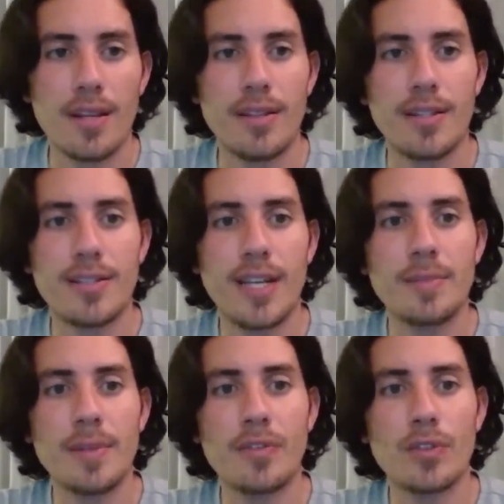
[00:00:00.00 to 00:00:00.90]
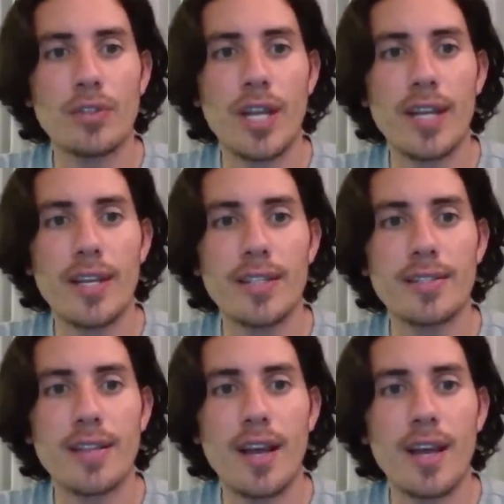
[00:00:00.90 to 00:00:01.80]
The statement for today
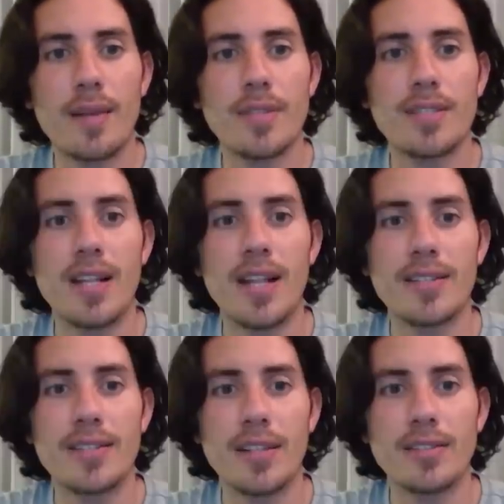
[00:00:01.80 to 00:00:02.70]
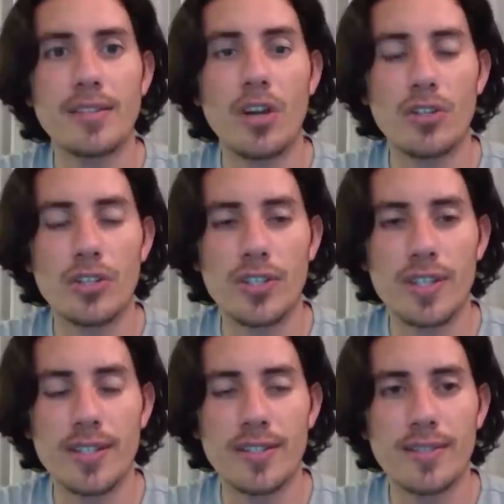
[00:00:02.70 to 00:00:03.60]
is I am the celestial's
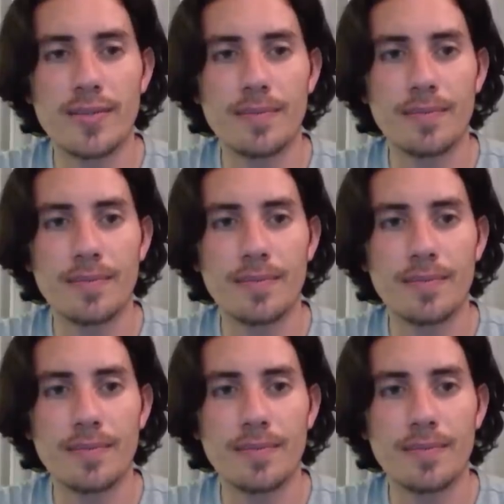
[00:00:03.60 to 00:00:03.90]
consciousness.